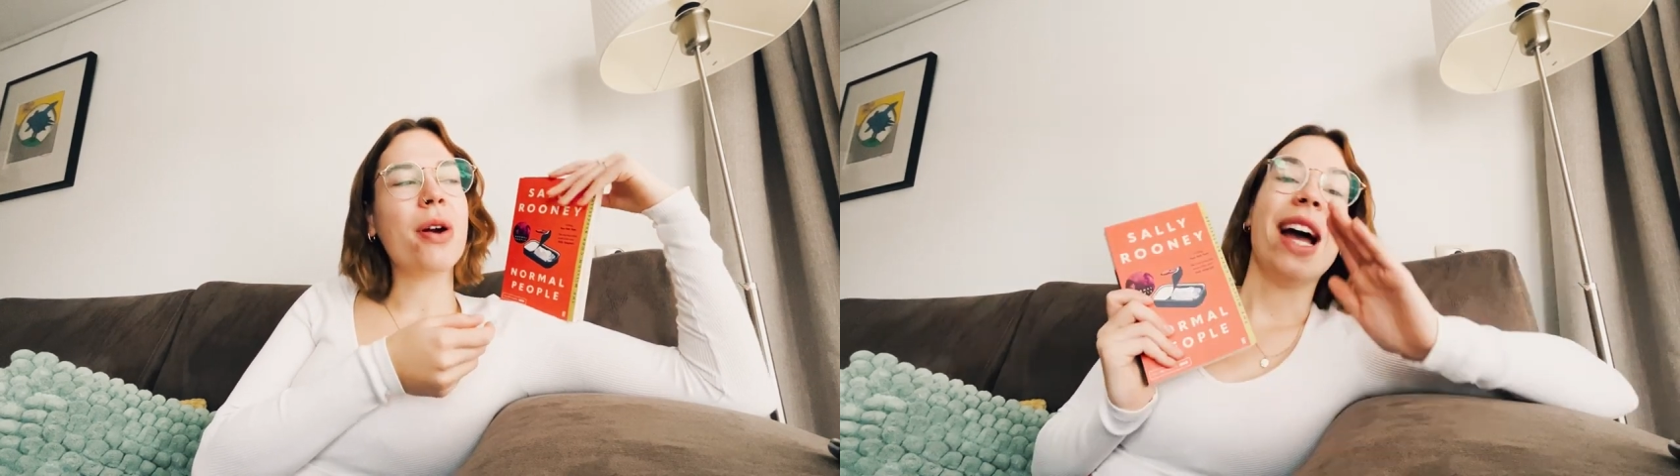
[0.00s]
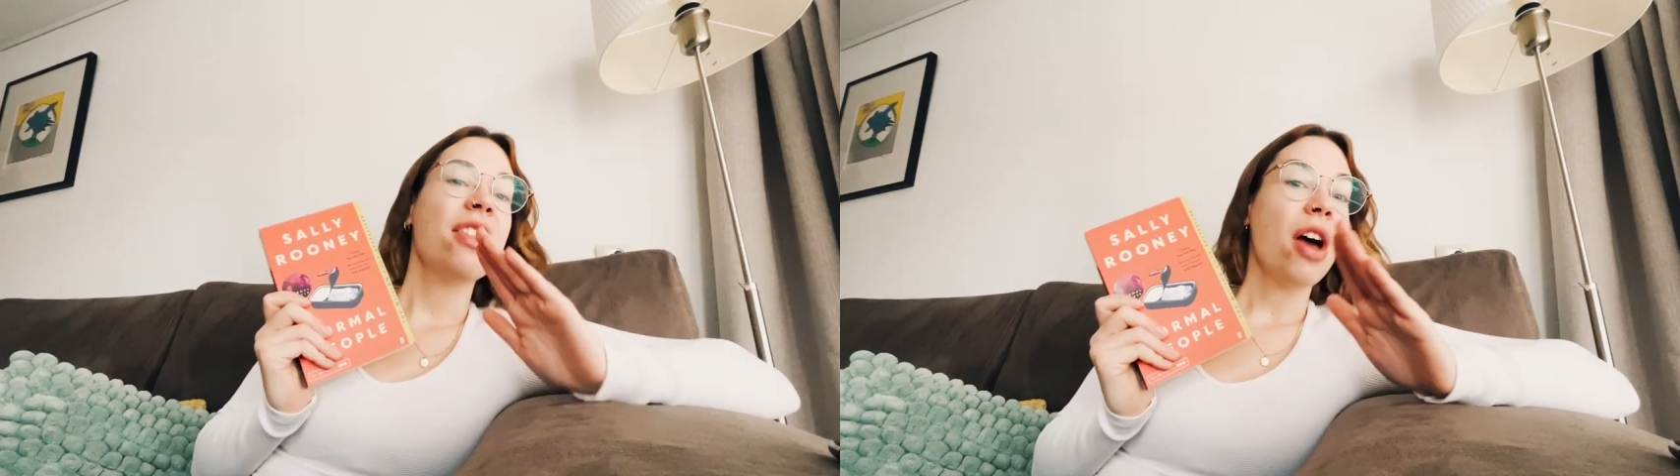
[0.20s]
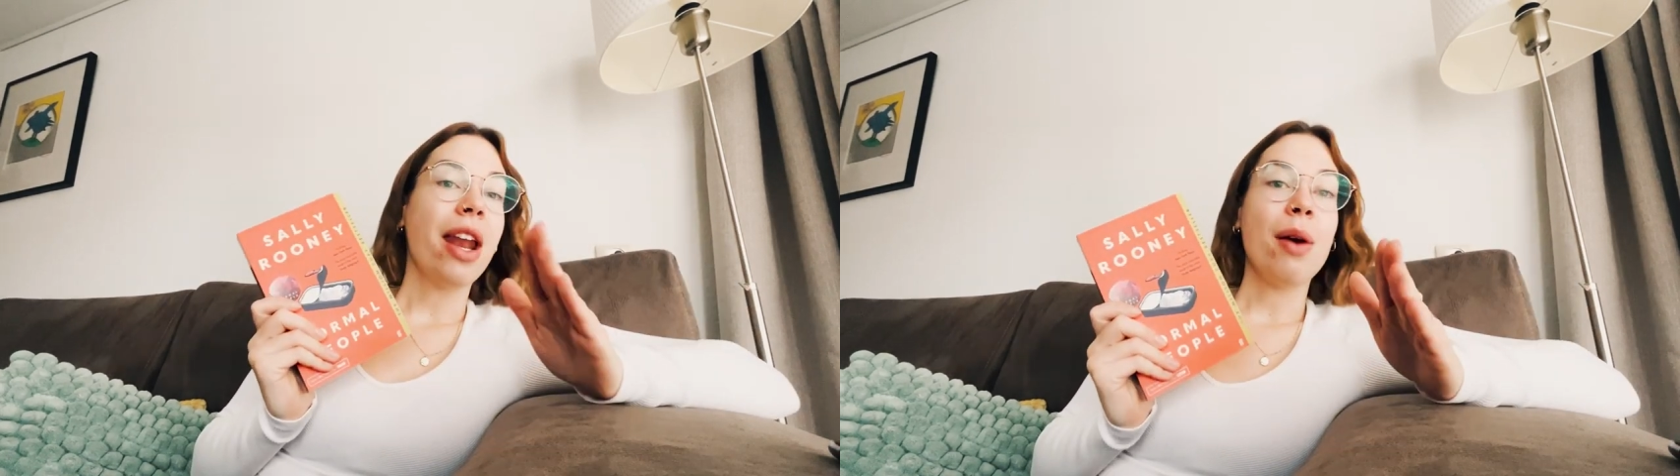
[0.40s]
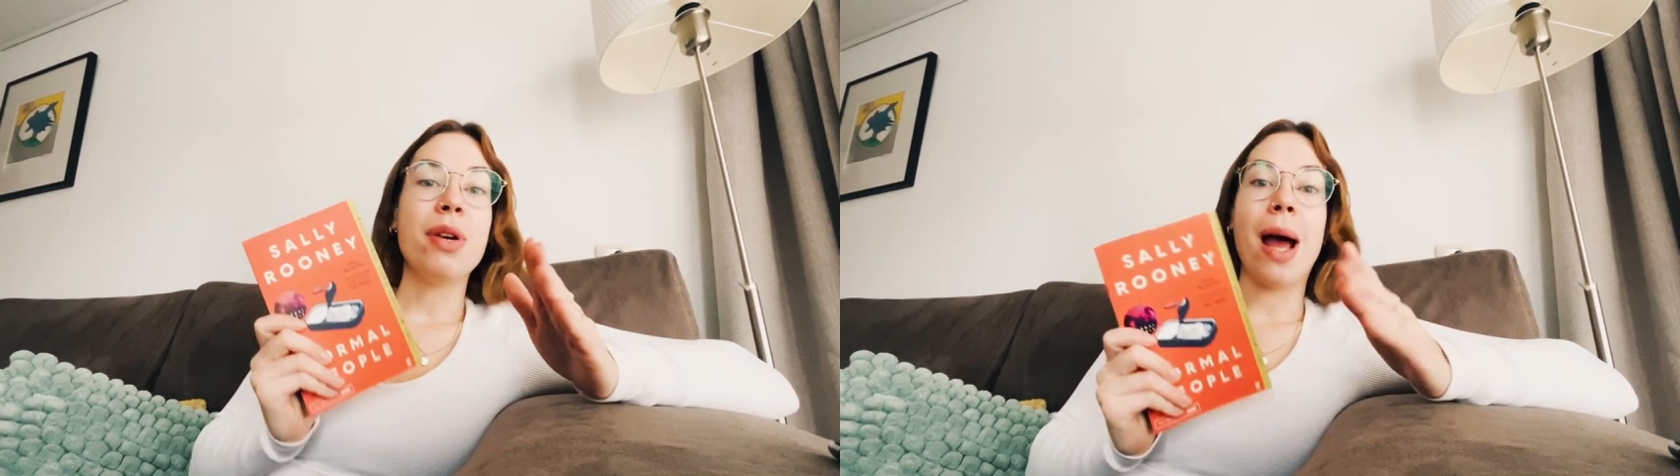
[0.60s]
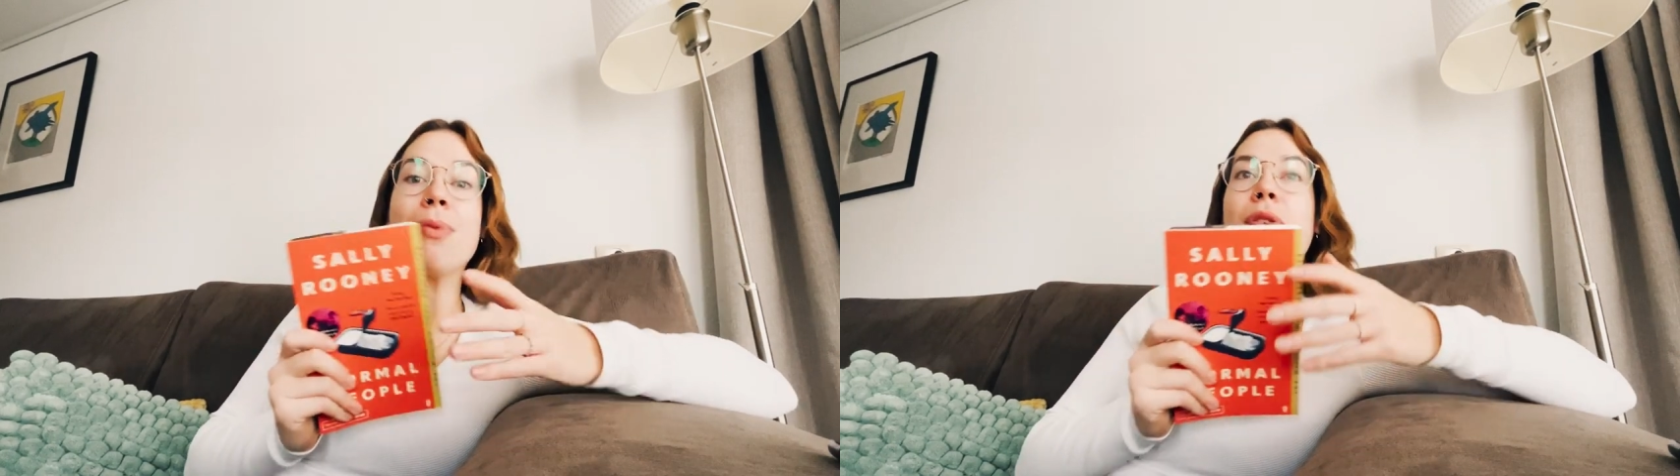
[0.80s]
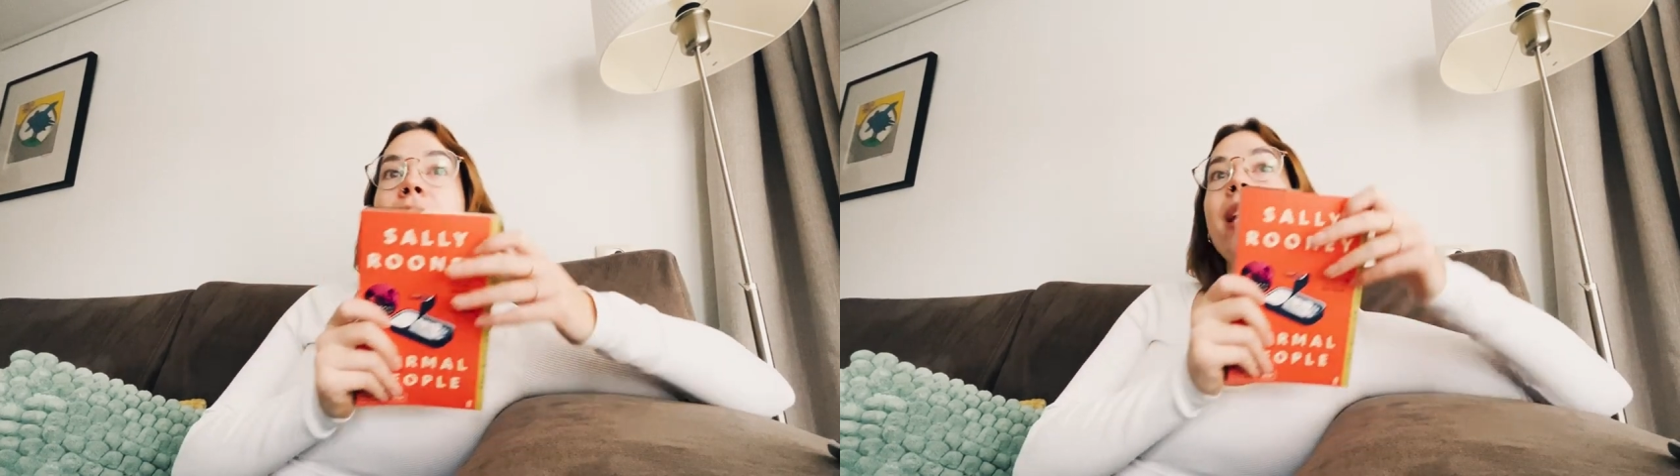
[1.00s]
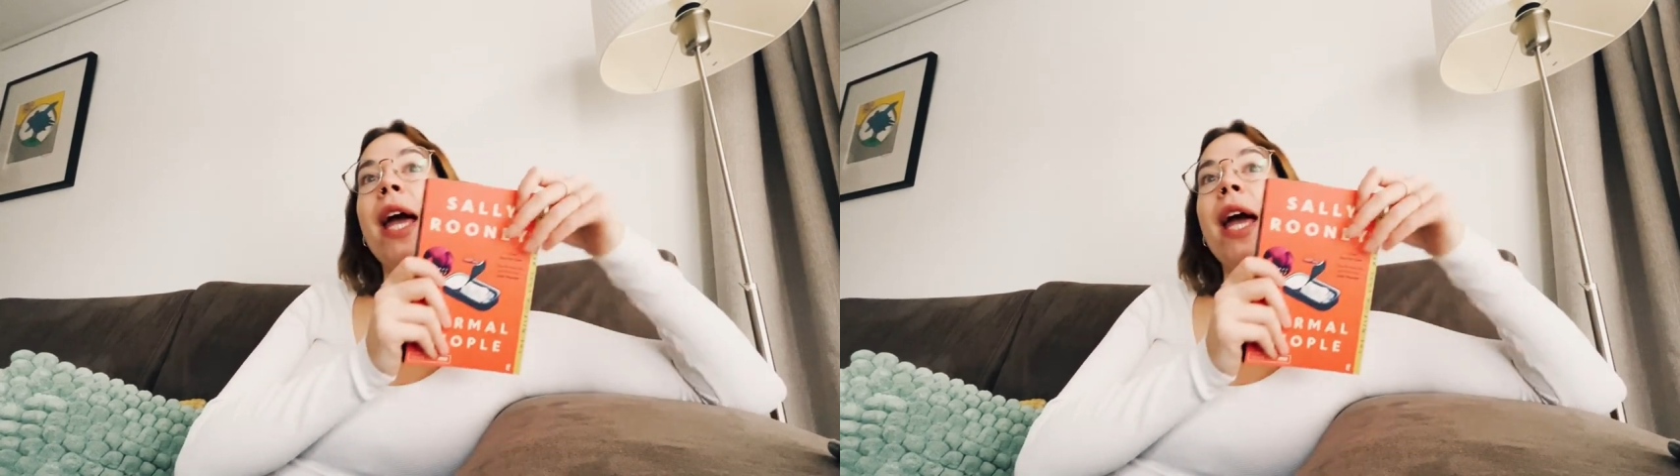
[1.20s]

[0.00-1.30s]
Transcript: I thought I would absolutely